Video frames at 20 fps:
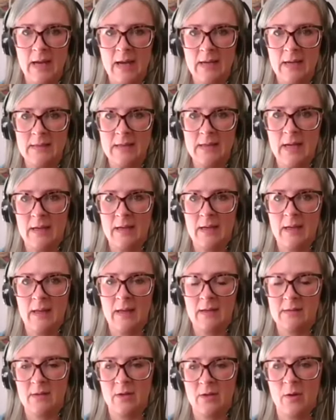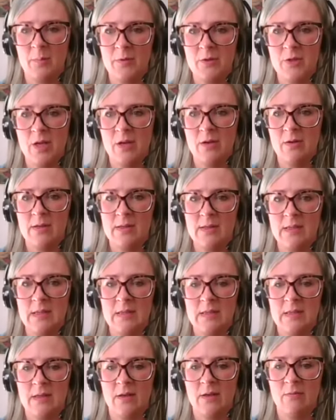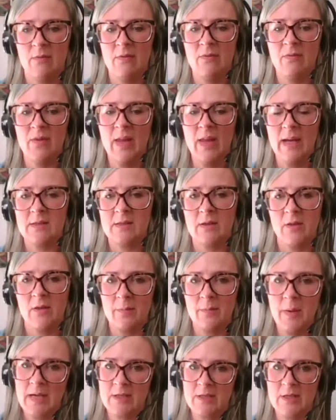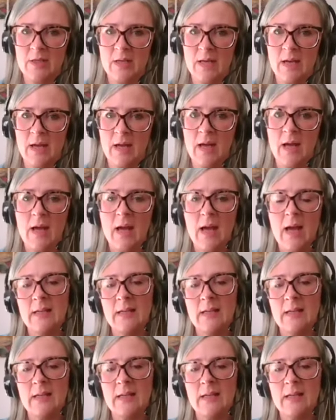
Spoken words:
I take it as an opportunity to reflect on the past year